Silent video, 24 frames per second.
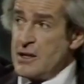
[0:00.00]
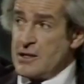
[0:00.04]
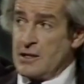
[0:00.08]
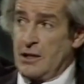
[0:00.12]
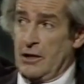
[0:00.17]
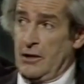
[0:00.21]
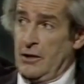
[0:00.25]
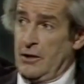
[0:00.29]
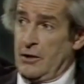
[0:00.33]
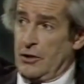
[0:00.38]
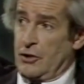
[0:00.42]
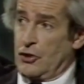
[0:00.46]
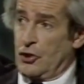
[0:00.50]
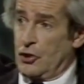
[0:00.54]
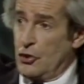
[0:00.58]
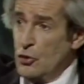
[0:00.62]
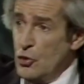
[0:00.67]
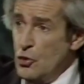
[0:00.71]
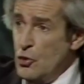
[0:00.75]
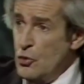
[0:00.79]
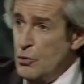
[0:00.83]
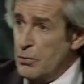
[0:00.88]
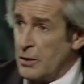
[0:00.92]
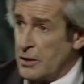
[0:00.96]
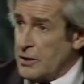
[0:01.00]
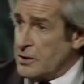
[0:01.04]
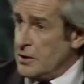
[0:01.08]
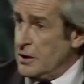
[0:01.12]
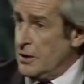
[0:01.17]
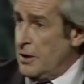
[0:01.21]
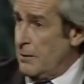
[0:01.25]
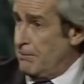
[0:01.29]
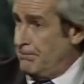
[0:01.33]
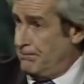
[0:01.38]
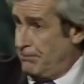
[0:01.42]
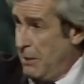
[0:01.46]
I sit on a tube. I
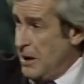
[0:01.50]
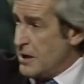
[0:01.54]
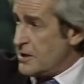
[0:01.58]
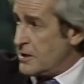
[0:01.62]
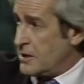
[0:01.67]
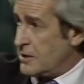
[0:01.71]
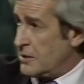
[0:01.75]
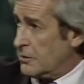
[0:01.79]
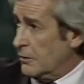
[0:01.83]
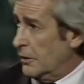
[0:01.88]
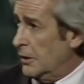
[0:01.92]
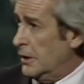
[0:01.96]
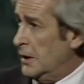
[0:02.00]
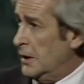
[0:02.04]
sit on a bus,